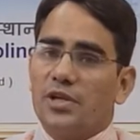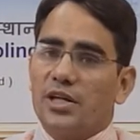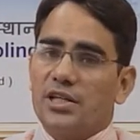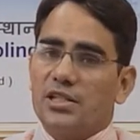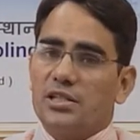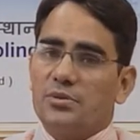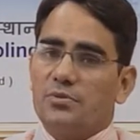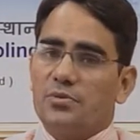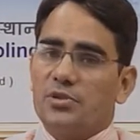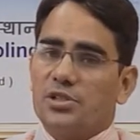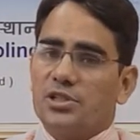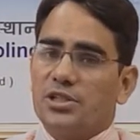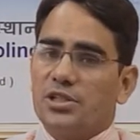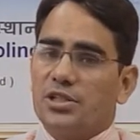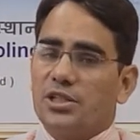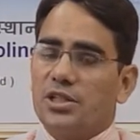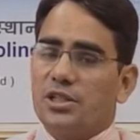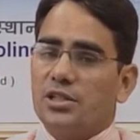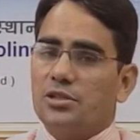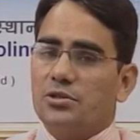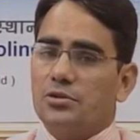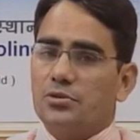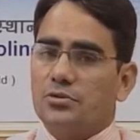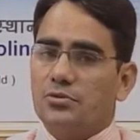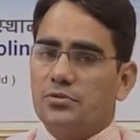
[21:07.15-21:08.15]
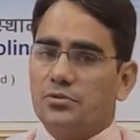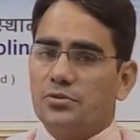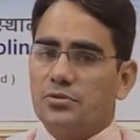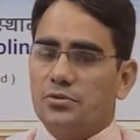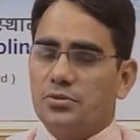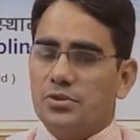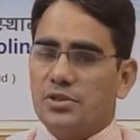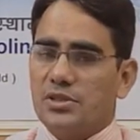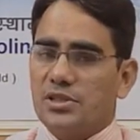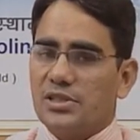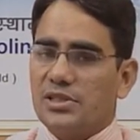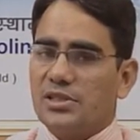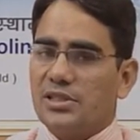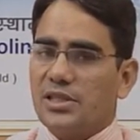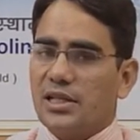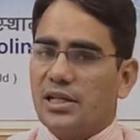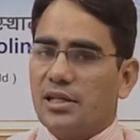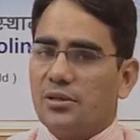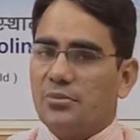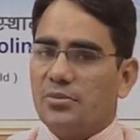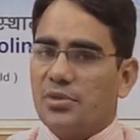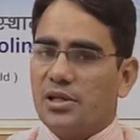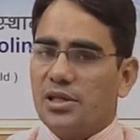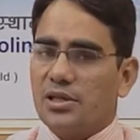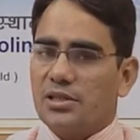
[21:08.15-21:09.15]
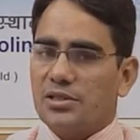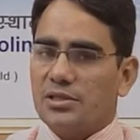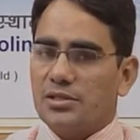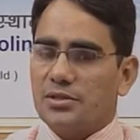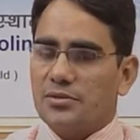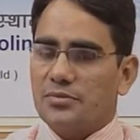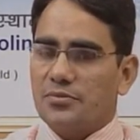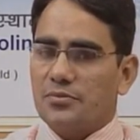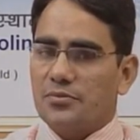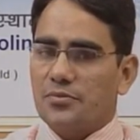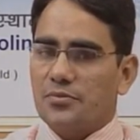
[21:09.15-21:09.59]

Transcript: as a percentage of selling price.